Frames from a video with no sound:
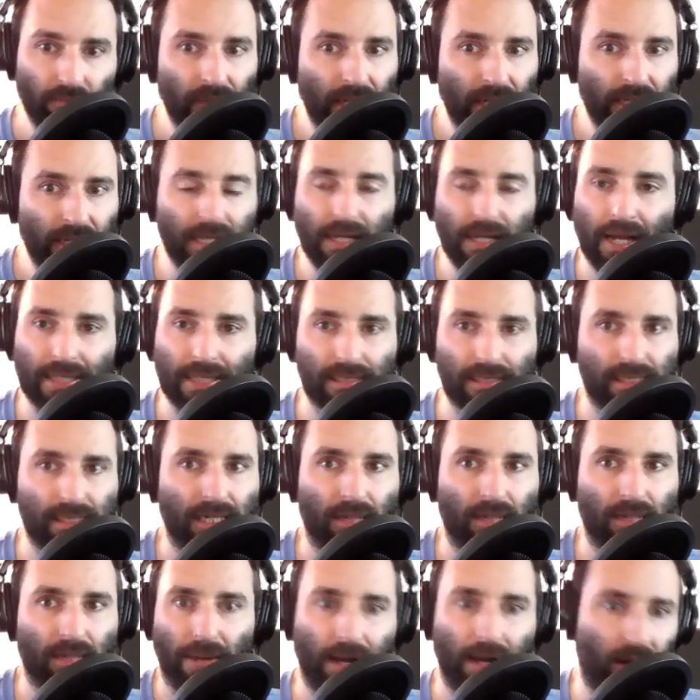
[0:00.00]
he got
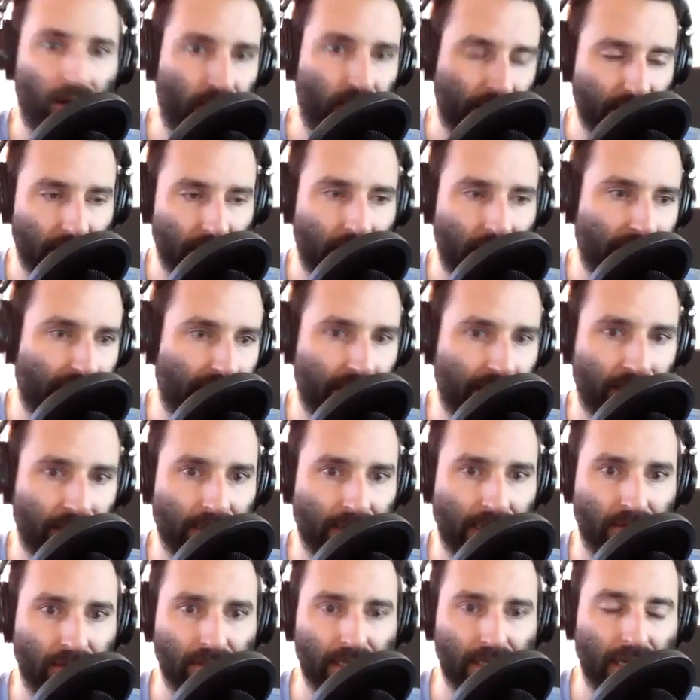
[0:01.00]
sick by almost everything
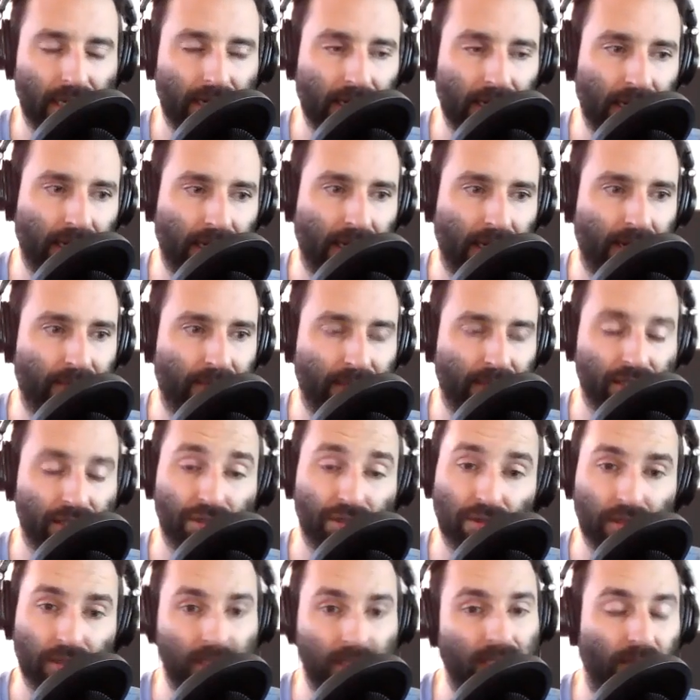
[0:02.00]
that was hitting him as
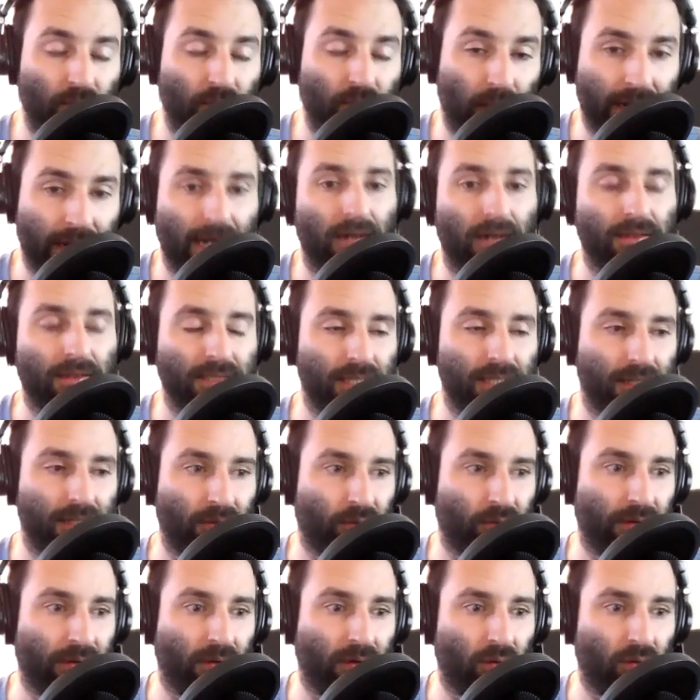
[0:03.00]
soon as he went out into the
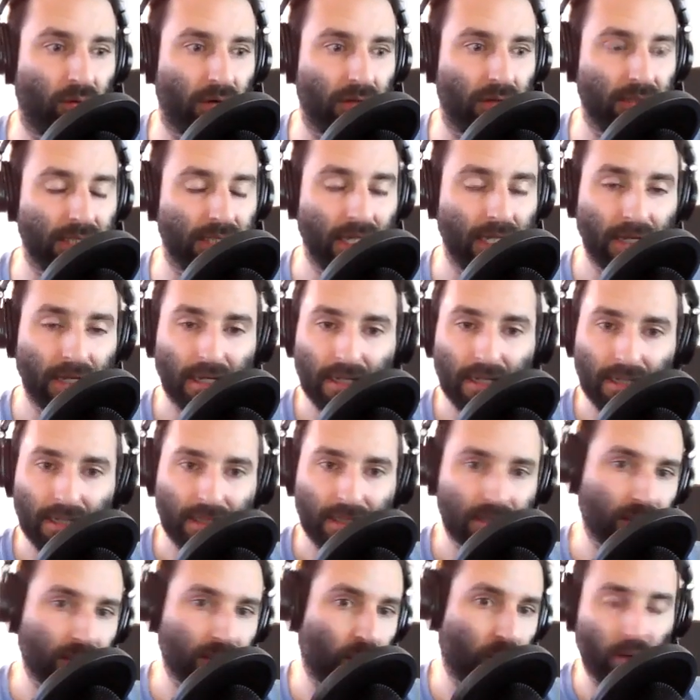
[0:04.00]
real world.
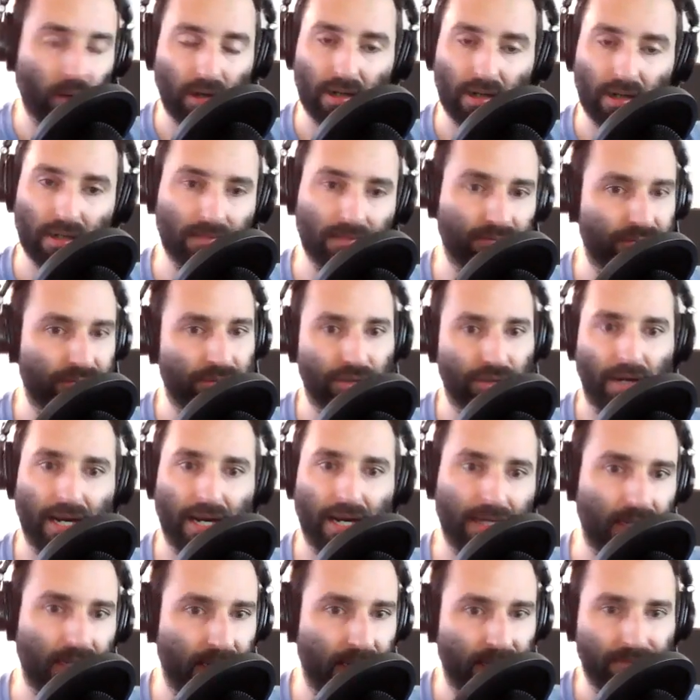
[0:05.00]
So we're
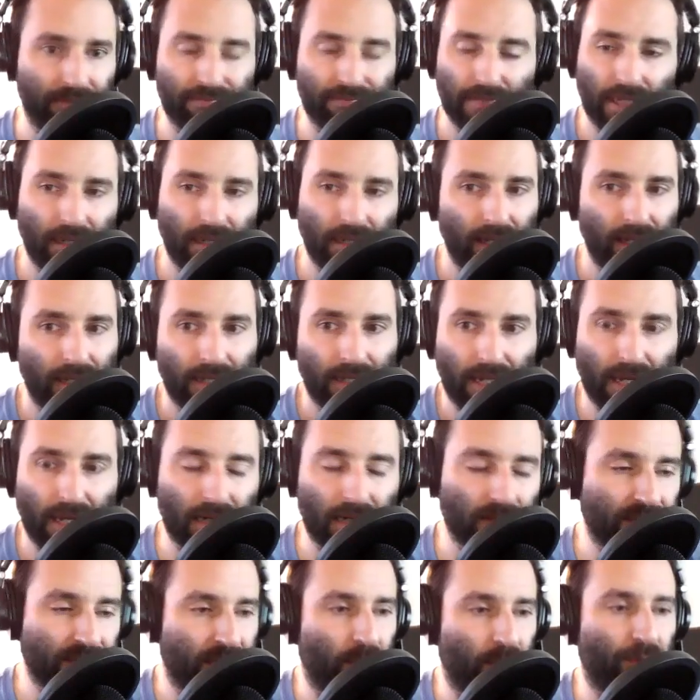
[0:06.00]
trying to get
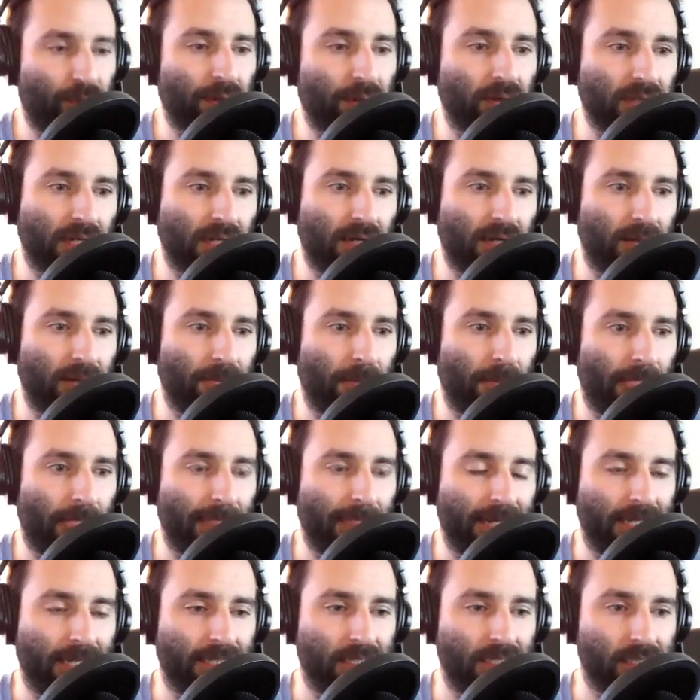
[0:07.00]
him to build up
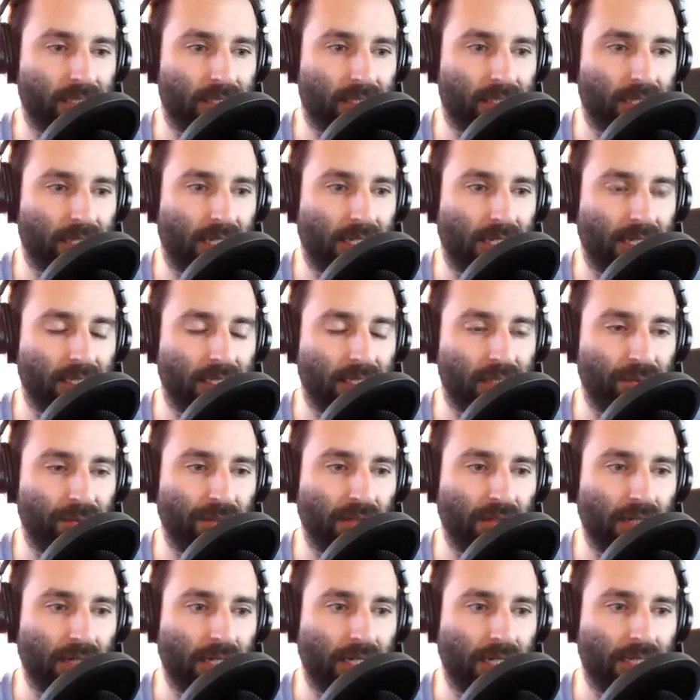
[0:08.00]
his
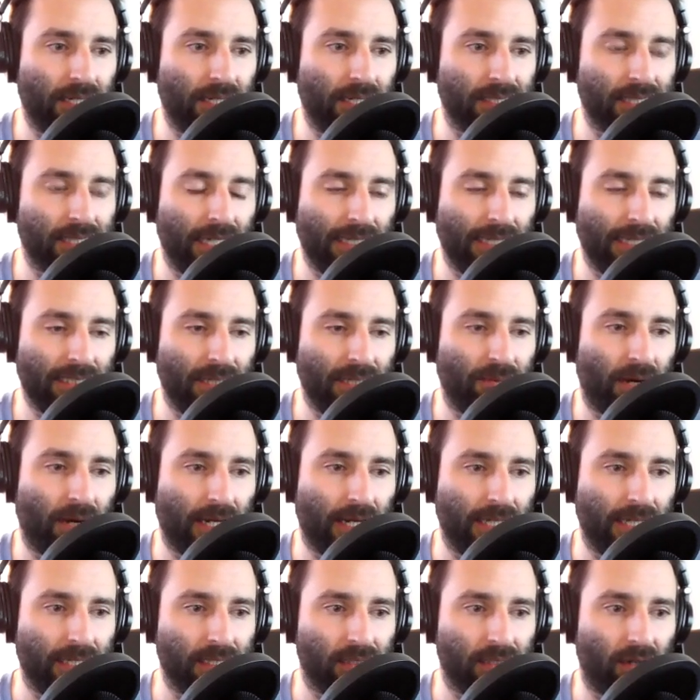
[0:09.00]
immunity and his
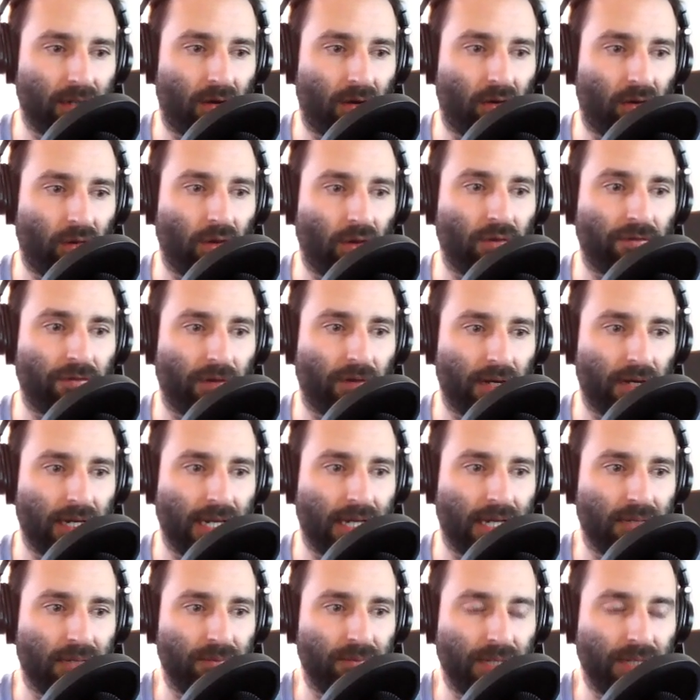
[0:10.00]
antibodies all over
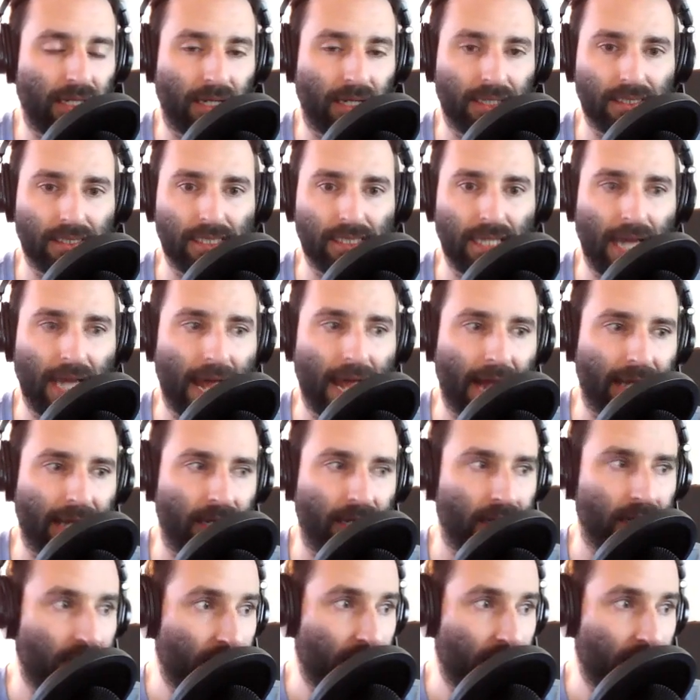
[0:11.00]
again, because he had